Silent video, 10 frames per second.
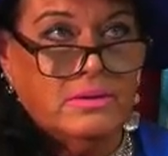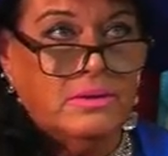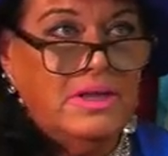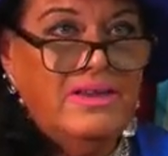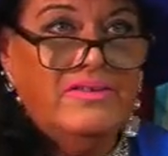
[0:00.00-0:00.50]

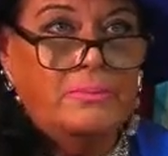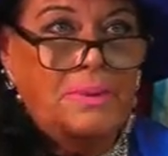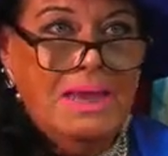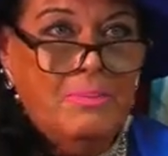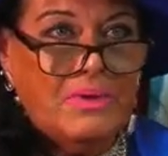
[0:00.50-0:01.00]
These
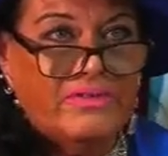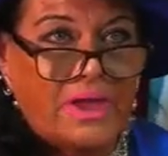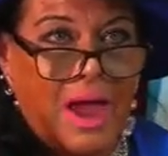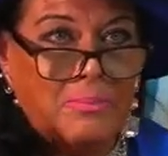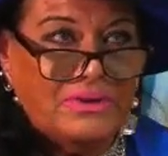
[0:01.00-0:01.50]
people's
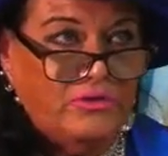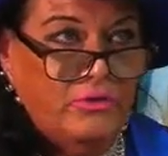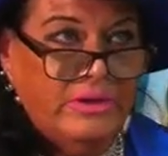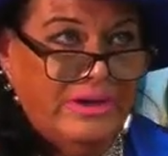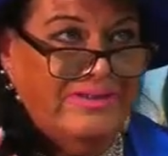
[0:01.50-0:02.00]

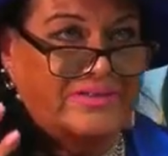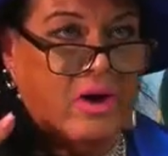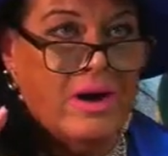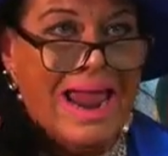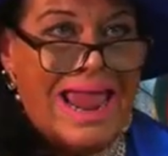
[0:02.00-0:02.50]
opportunities
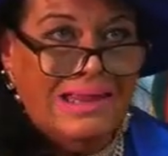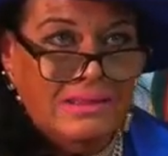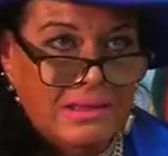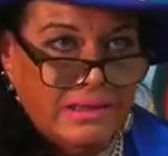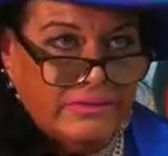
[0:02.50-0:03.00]
are
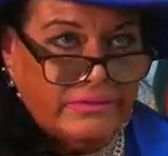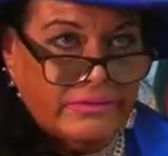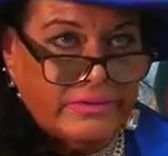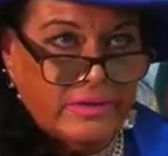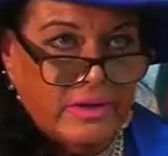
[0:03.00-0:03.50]

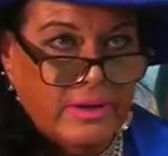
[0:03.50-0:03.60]
endless.